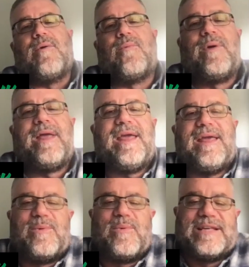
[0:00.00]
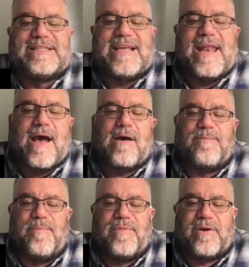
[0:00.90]
We set
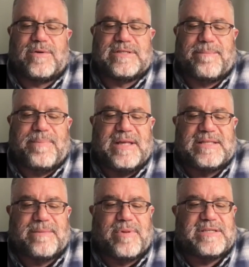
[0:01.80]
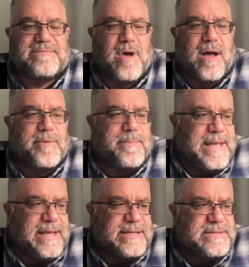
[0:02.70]
out. There was a pizza place, Mama
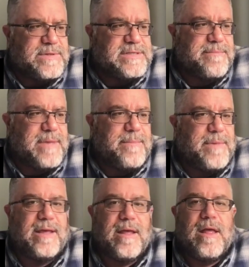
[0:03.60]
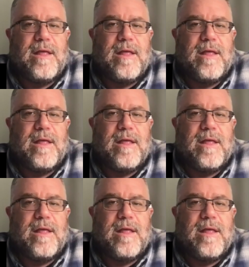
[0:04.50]
Mia's, was it maybe?